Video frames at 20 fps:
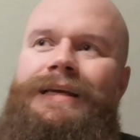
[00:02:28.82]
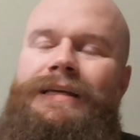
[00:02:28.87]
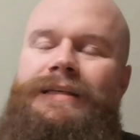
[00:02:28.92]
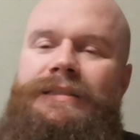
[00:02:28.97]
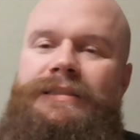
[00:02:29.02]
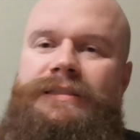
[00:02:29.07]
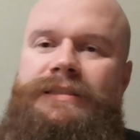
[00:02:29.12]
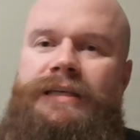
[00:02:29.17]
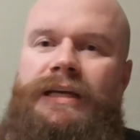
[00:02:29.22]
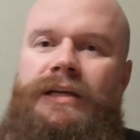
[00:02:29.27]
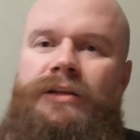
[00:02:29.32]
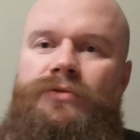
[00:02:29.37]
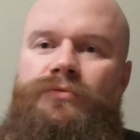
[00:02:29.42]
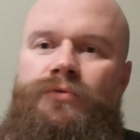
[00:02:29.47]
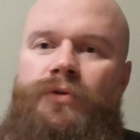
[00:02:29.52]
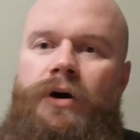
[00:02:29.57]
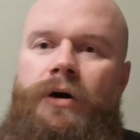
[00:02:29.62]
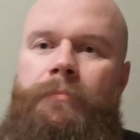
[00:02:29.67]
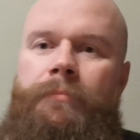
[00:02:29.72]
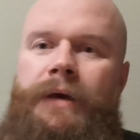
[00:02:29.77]
a
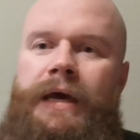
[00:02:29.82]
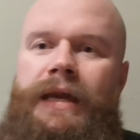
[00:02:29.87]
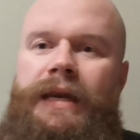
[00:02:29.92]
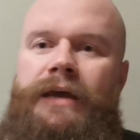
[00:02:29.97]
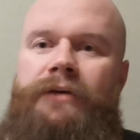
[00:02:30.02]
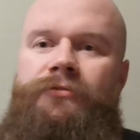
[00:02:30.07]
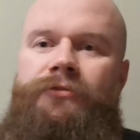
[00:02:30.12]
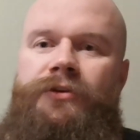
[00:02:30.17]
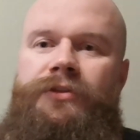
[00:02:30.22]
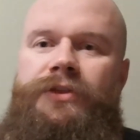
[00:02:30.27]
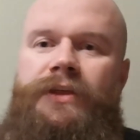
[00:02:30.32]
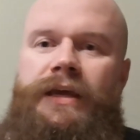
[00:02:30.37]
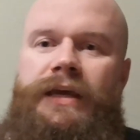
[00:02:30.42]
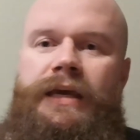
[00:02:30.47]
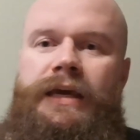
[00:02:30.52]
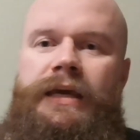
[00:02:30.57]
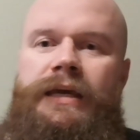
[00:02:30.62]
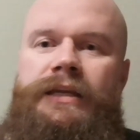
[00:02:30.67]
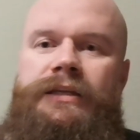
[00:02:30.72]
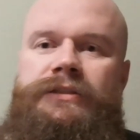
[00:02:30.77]
single rum, and
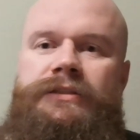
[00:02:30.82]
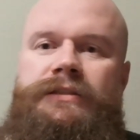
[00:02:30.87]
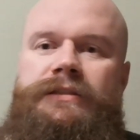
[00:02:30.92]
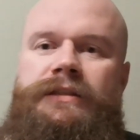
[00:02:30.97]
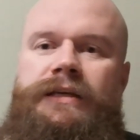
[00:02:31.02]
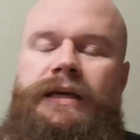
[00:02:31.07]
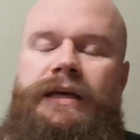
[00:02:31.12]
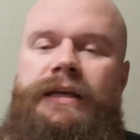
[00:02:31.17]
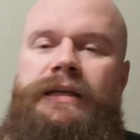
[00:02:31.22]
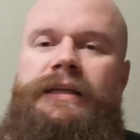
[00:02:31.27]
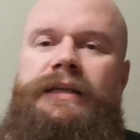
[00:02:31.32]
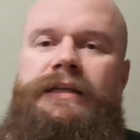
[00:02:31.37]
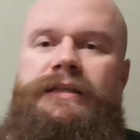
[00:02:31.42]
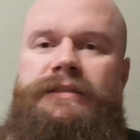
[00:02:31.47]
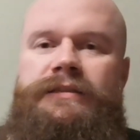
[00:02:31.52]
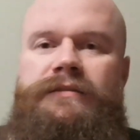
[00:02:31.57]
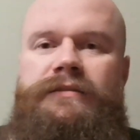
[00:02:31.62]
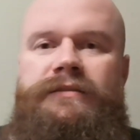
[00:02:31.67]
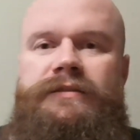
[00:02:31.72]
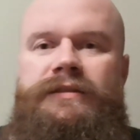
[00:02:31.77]
everything in it
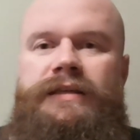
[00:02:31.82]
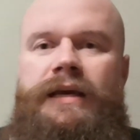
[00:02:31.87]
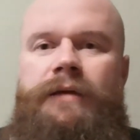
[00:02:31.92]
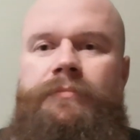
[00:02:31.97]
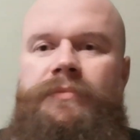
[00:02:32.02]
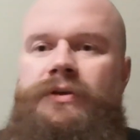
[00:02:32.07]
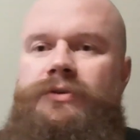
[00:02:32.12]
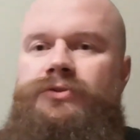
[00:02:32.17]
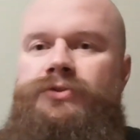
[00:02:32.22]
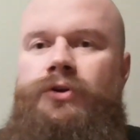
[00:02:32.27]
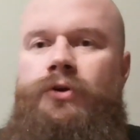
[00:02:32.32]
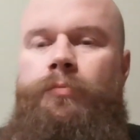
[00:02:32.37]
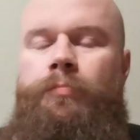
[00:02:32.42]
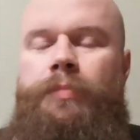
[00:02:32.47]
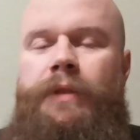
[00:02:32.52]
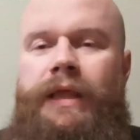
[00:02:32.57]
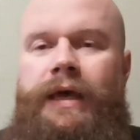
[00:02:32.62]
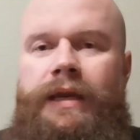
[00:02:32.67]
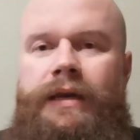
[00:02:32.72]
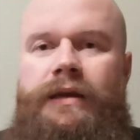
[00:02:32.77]
is the same. There's no
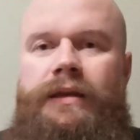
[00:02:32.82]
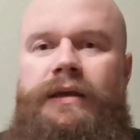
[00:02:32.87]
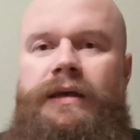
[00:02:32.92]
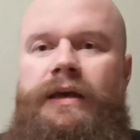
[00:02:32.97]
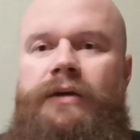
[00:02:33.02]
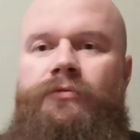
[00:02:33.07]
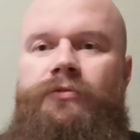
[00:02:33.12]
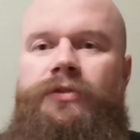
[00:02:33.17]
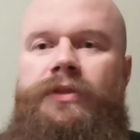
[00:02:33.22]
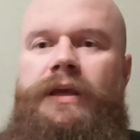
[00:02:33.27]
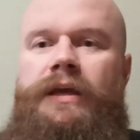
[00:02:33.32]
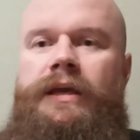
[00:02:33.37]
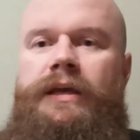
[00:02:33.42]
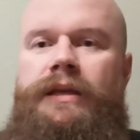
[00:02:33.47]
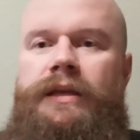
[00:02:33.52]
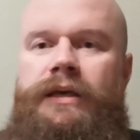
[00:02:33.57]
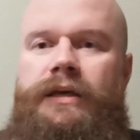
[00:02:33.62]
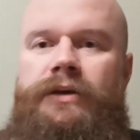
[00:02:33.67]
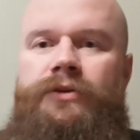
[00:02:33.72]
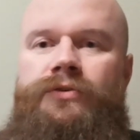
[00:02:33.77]
blend. Everything
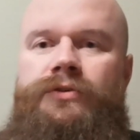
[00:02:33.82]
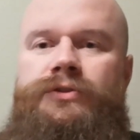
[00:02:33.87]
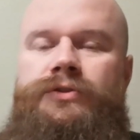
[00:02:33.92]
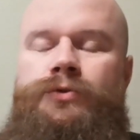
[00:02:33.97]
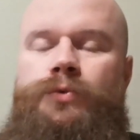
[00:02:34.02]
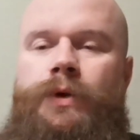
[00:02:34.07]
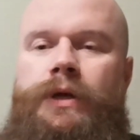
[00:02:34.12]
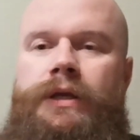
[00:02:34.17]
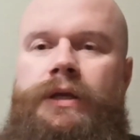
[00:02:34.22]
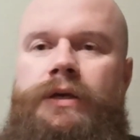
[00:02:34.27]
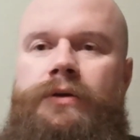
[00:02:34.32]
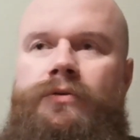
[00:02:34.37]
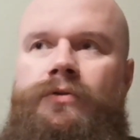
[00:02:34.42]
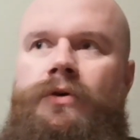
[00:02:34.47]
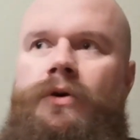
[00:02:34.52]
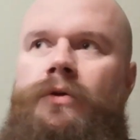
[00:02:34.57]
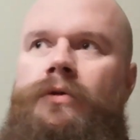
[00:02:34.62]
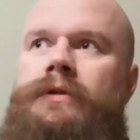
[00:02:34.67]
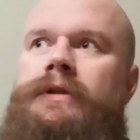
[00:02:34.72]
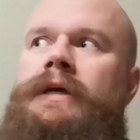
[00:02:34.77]
in here is
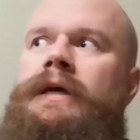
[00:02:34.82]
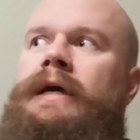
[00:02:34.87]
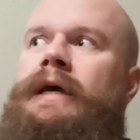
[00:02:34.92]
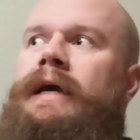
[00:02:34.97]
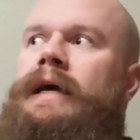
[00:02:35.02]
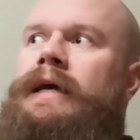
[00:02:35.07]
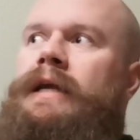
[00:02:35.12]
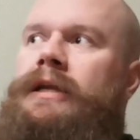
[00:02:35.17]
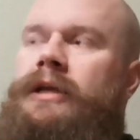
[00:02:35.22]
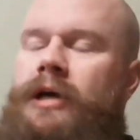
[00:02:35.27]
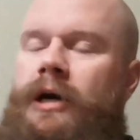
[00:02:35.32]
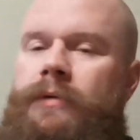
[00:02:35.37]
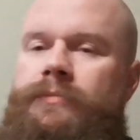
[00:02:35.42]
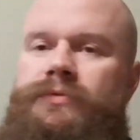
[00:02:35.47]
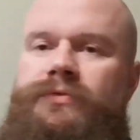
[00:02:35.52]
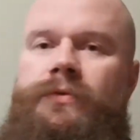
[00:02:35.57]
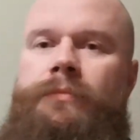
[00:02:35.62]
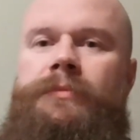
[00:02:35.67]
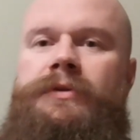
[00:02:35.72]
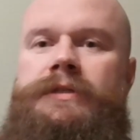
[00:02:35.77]
20-year-old. It
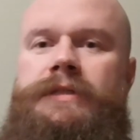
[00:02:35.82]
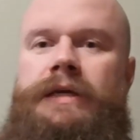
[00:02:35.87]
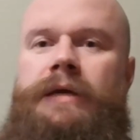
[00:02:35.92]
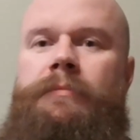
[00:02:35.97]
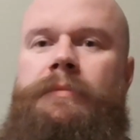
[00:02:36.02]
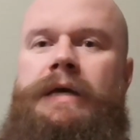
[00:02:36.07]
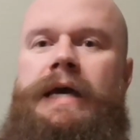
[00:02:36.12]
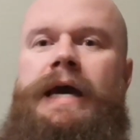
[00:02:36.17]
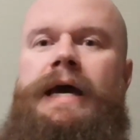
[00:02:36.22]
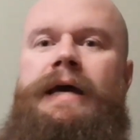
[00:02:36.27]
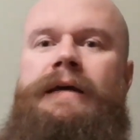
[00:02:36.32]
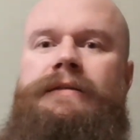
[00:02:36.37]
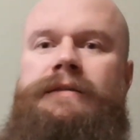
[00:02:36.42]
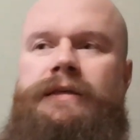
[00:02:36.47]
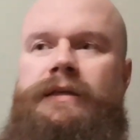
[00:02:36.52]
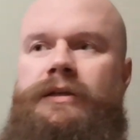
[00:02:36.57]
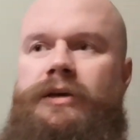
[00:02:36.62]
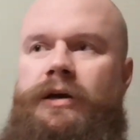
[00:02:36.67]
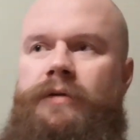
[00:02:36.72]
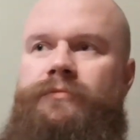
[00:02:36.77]
comes from the same
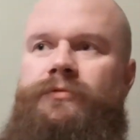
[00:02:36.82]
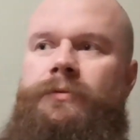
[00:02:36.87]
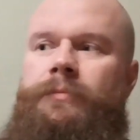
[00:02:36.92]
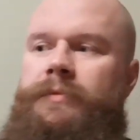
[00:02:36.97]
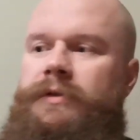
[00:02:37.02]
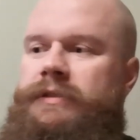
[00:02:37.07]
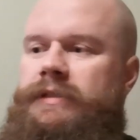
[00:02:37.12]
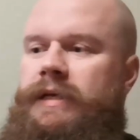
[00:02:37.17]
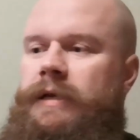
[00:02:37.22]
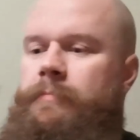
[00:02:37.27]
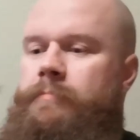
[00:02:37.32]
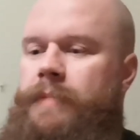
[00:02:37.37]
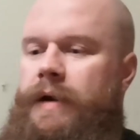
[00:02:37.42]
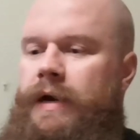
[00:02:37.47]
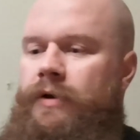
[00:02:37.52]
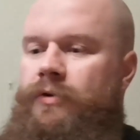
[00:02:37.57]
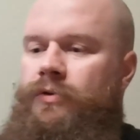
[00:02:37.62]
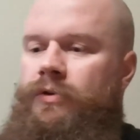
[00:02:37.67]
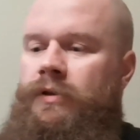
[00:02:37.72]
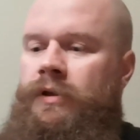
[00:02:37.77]
cask. It comes from the same
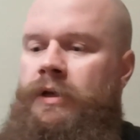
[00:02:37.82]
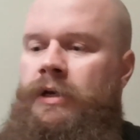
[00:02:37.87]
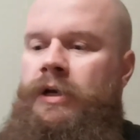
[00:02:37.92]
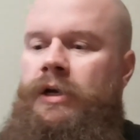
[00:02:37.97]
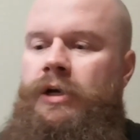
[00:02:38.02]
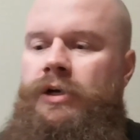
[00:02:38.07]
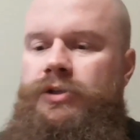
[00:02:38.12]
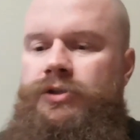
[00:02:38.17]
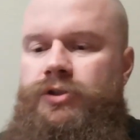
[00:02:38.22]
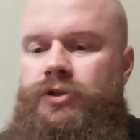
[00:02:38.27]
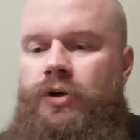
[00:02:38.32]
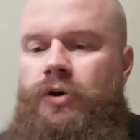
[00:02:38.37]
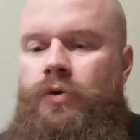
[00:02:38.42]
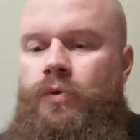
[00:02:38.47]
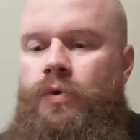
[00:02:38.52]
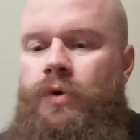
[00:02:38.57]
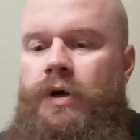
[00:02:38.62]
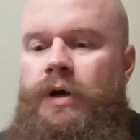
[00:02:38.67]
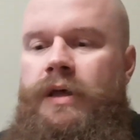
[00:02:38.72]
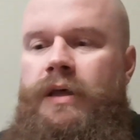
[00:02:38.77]
barrel.
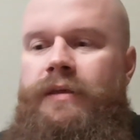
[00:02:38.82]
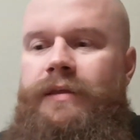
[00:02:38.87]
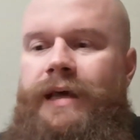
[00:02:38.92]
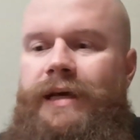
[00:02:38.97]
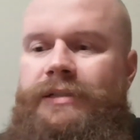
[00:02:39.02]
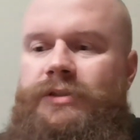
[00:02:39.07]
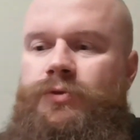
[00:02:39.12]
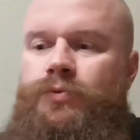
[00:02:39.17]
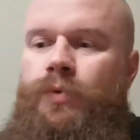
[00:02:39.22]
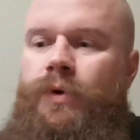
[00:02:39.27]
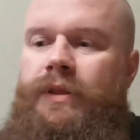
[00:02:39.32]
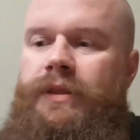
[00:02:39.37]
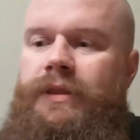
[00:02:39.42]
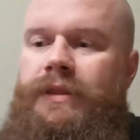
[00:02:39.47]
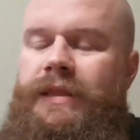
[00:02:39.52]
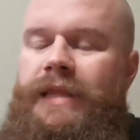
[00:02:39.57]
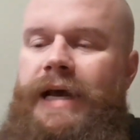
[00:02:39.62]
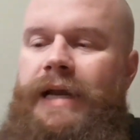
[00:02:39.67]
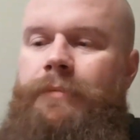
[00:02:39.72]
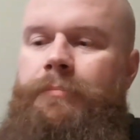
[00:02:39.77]
So that's what
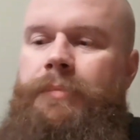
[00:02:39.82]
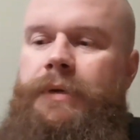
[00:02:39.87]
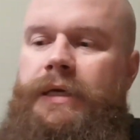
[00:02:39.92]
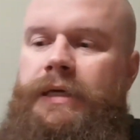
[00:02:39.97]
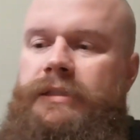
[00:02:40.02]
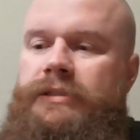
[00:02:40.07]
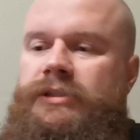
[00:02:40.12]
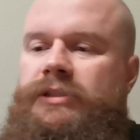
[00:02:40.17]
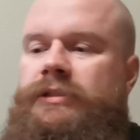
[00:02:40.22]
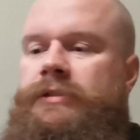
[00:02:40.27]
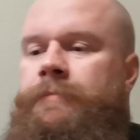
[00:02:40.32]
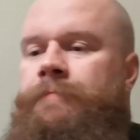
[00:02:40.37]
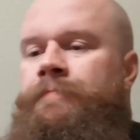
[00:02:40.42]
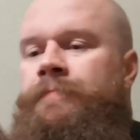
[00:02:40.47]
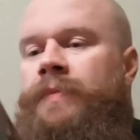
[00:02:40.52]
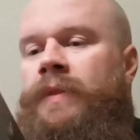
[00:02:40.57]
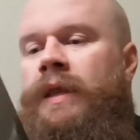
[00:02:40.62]
that means.